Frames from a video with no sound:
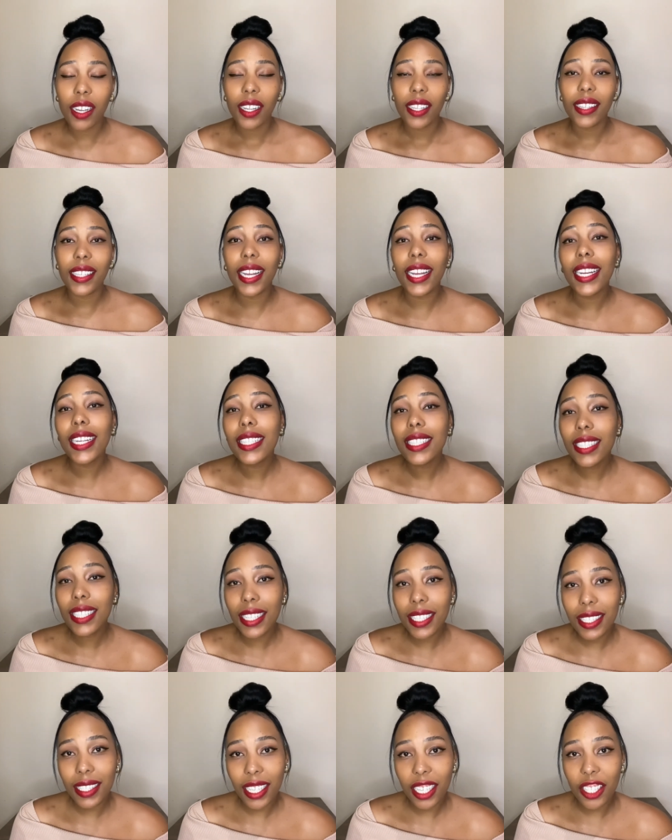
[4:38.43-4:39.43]
the
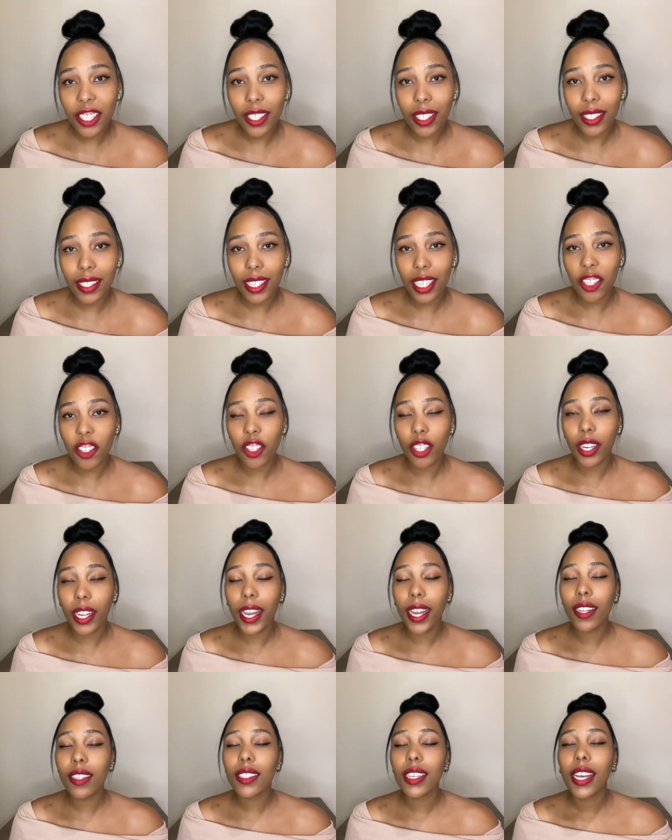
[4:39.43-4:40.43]
Intestate Succession
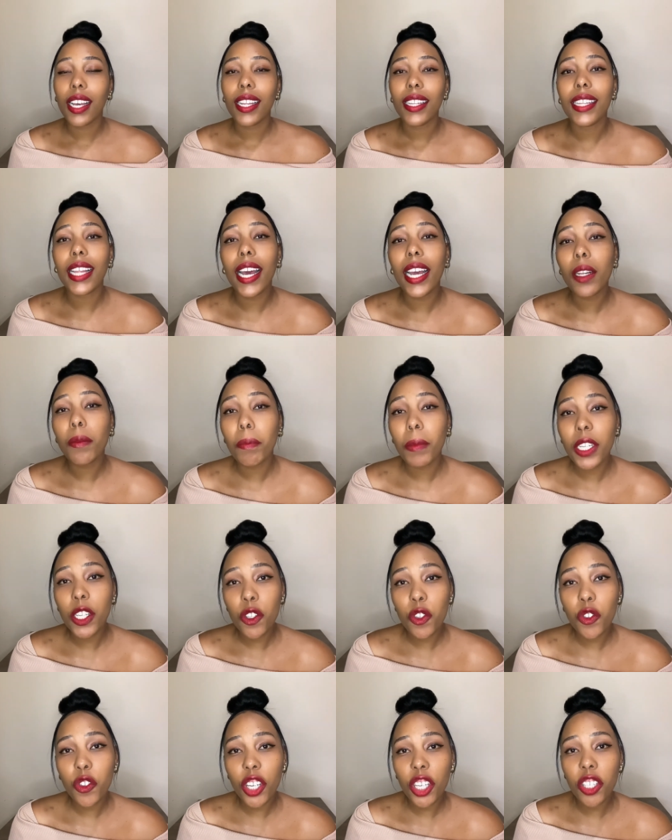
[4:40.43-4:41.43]
Act, the
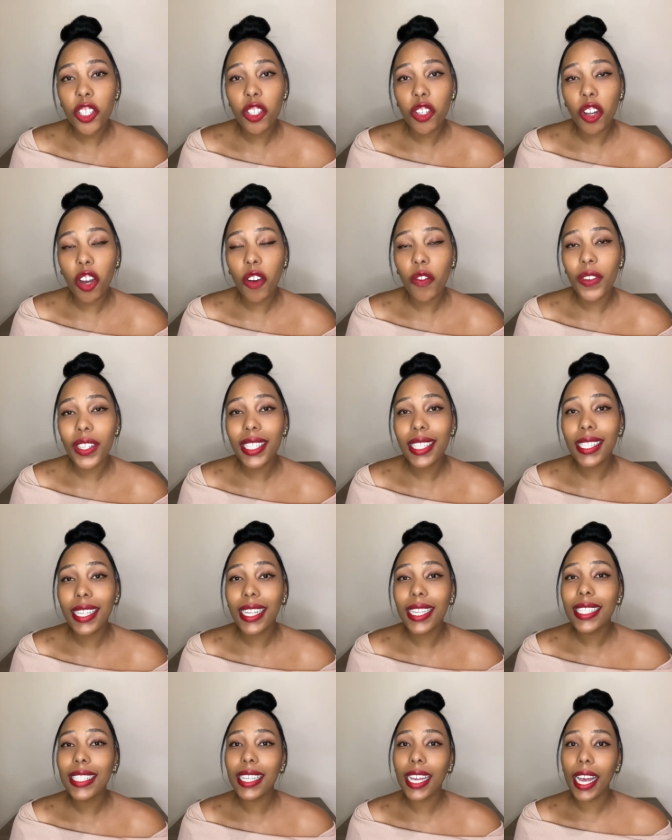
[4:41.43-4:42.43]
Administration of
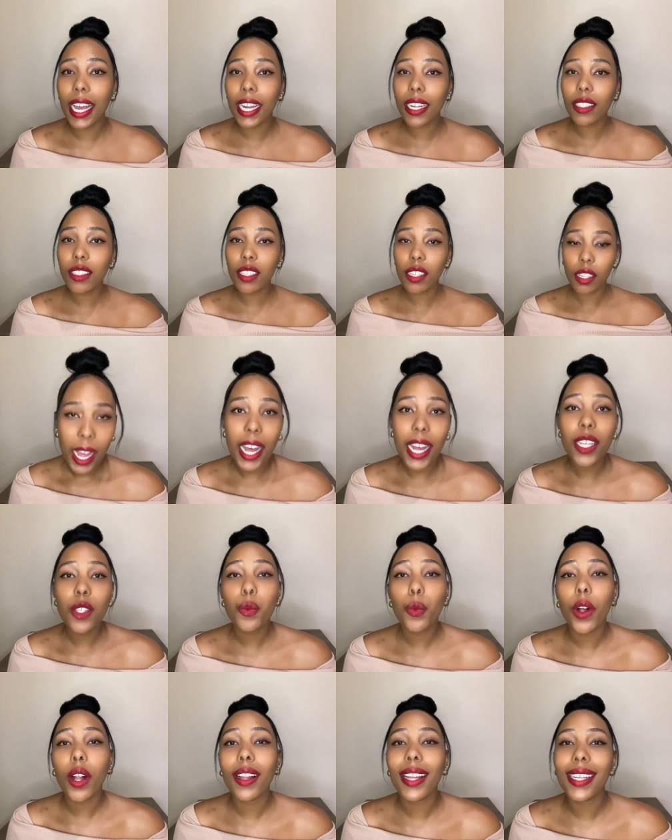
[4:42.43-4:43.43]
Estates Act, as
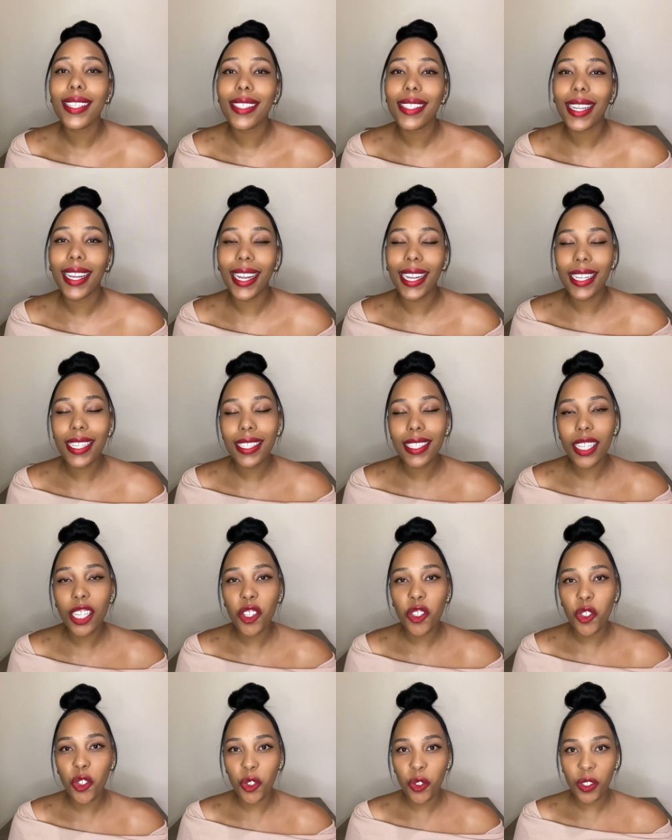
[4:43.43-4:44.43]
well as the Estate
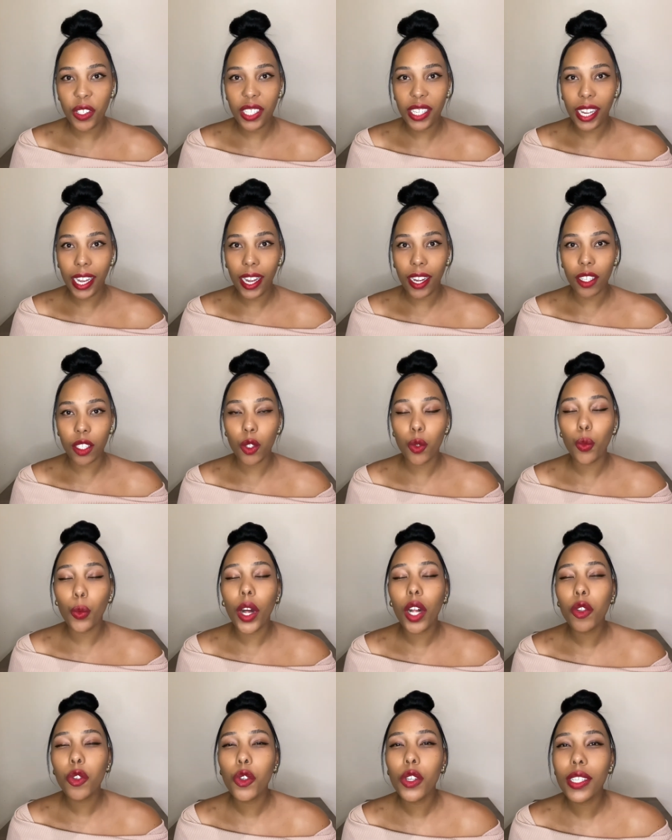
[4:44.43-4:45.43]
Duty Act. While
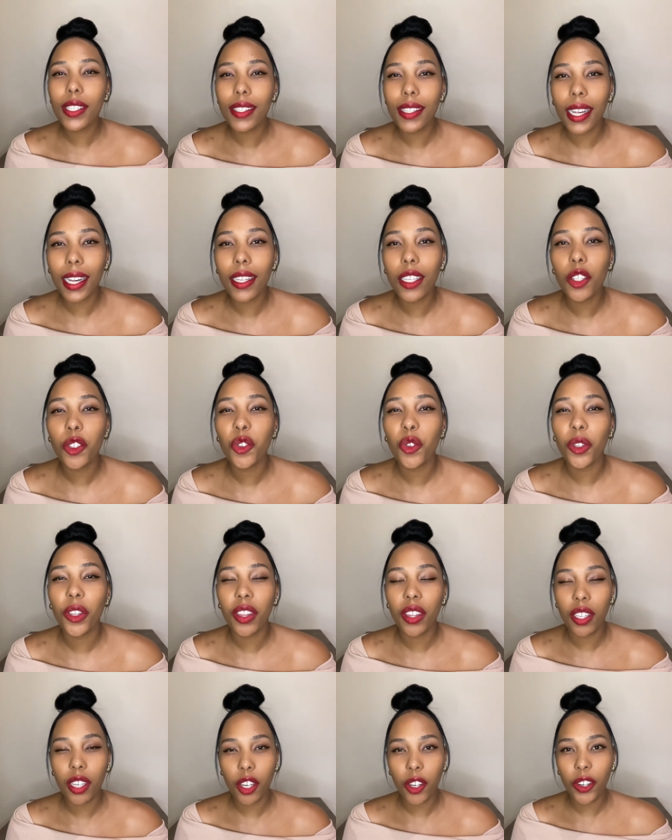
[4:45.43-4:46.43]
you're studying your
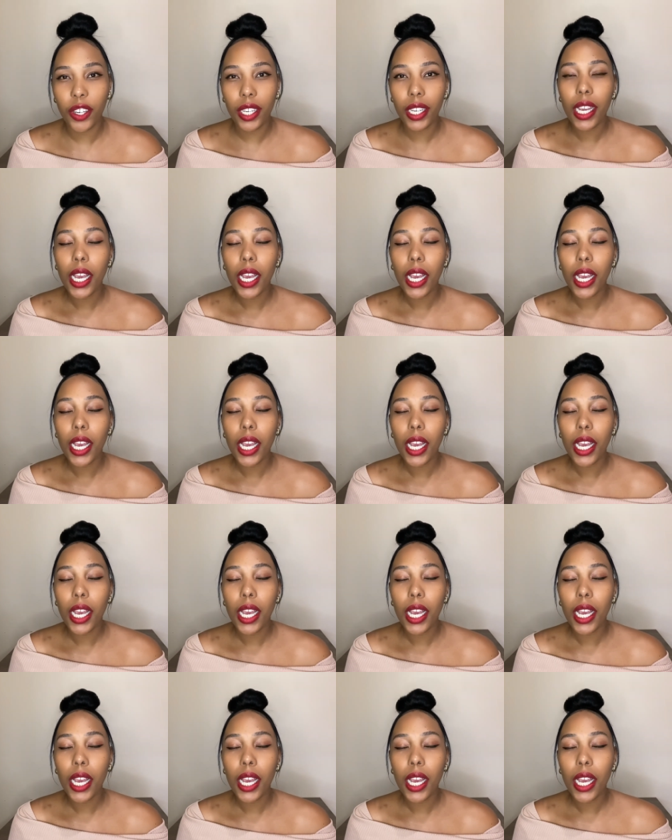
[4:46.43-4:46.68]
theory,